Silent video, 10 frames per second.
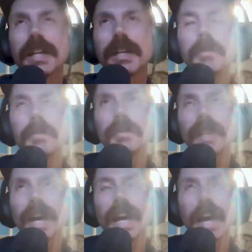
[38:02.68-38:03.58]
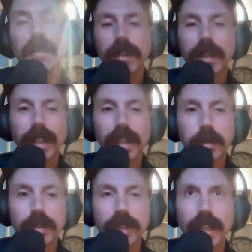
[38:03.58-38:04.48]
it was i feel like it
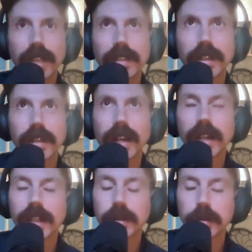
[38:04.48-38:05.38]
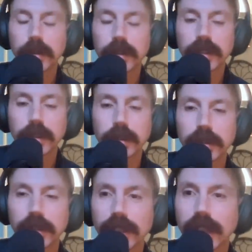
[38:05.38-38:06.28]
was kind of scary i think it's one of those things where it
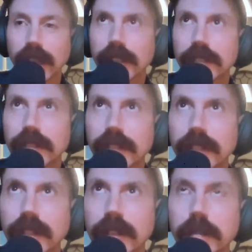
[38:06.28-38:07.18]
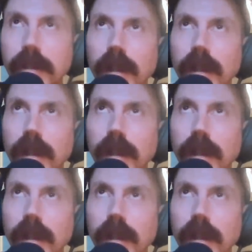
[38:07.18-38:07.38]
was like kind of scary but